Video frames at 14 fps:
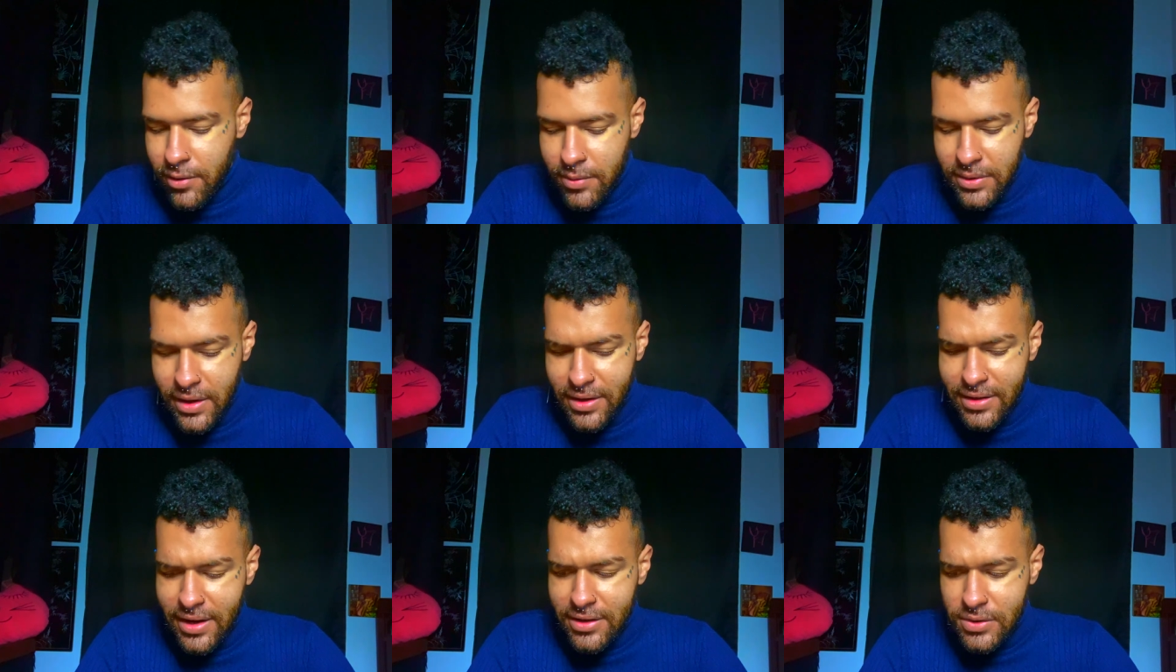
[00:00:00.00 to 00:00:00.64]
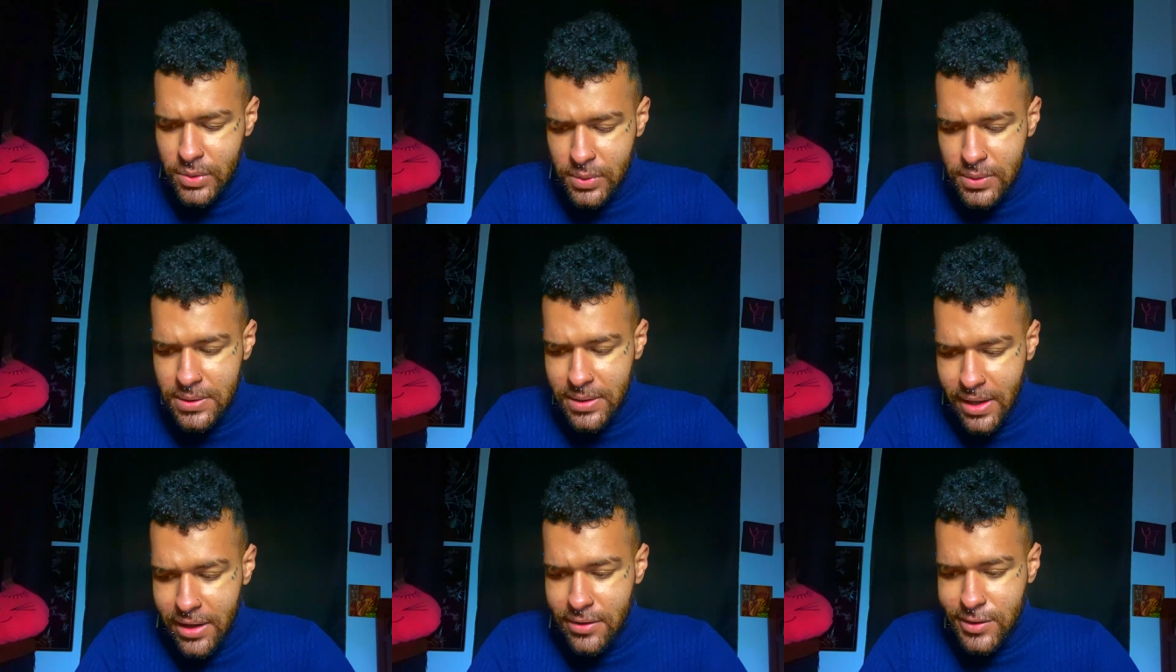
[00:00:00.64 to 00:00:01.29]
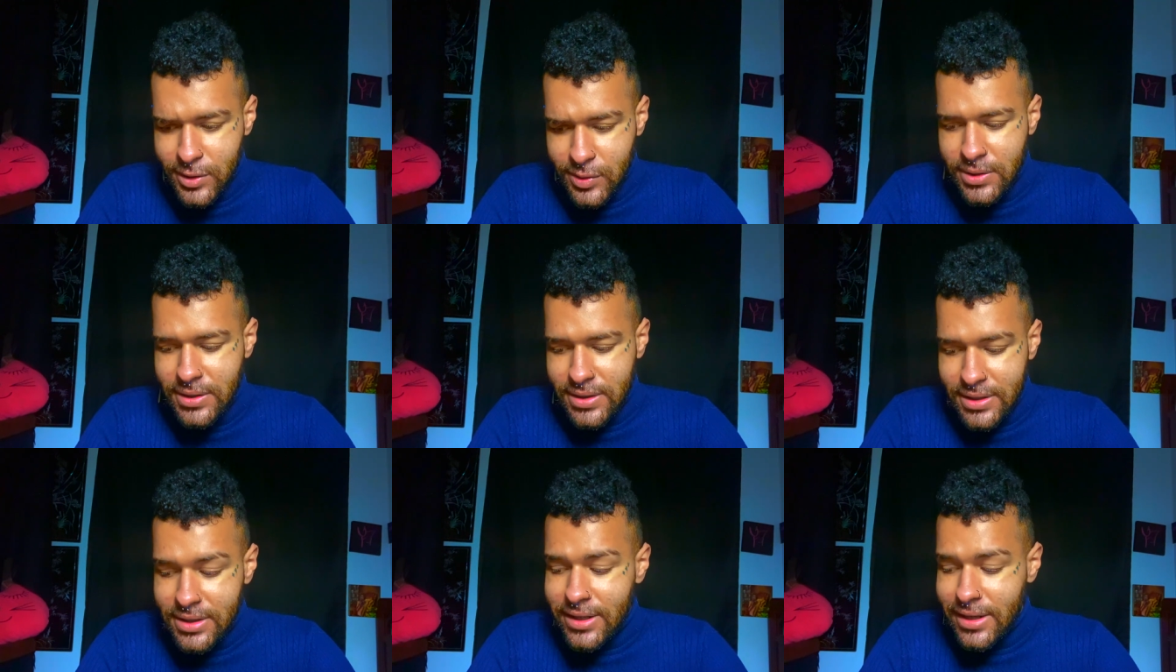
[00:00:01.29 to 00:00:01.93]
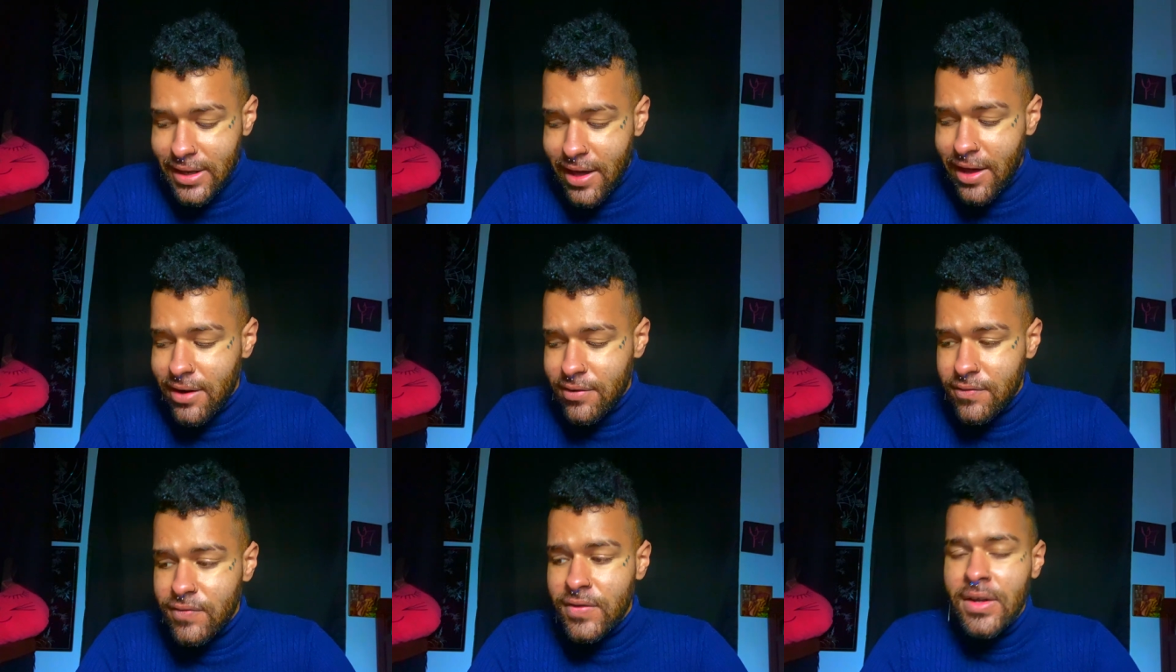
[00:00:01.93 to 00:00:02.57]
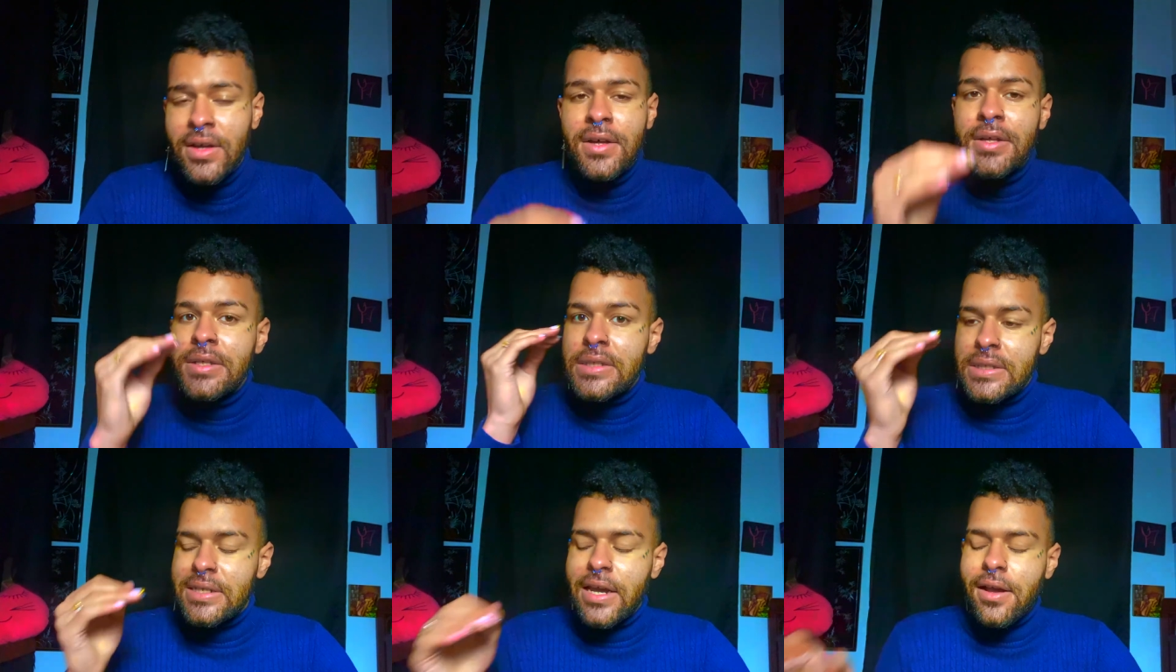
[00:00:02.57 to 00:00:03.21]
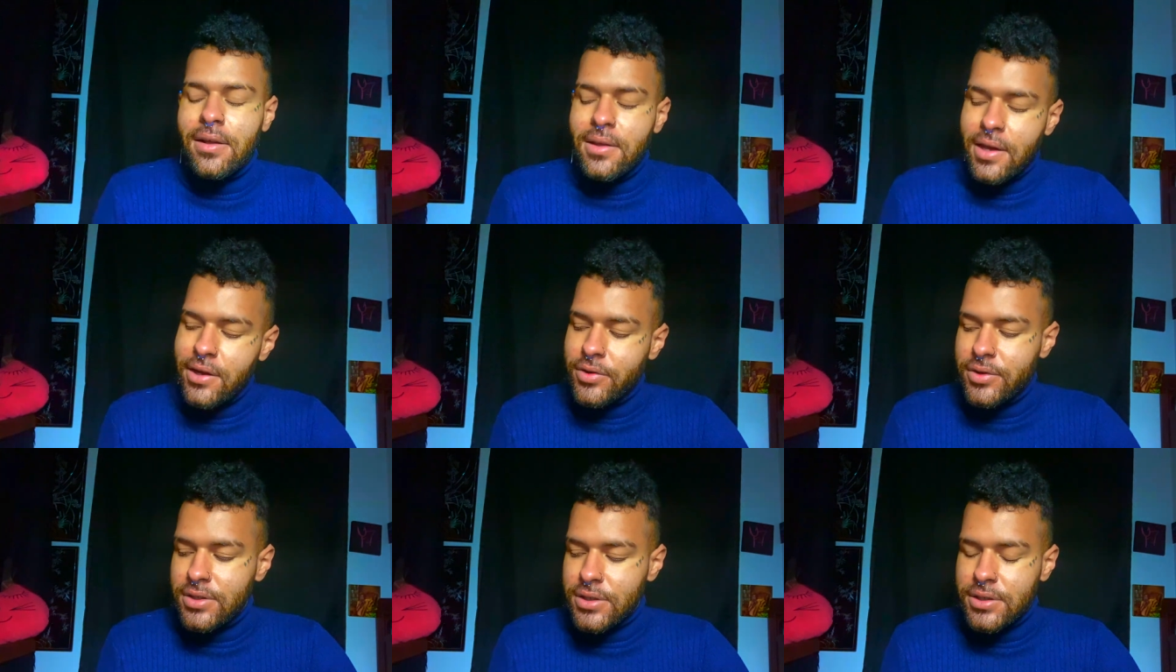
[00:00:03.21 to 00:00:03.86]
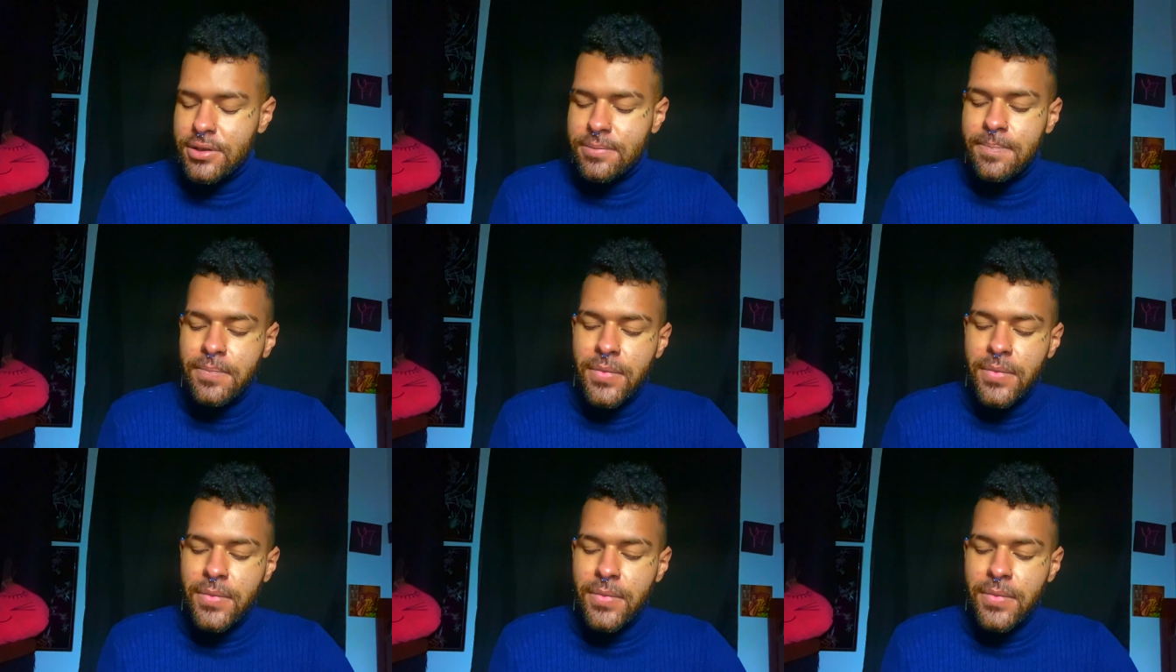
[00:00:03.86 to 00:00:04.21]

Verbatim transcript: With that Nine of Swords and Eight of Swords, that's a lot of stale energy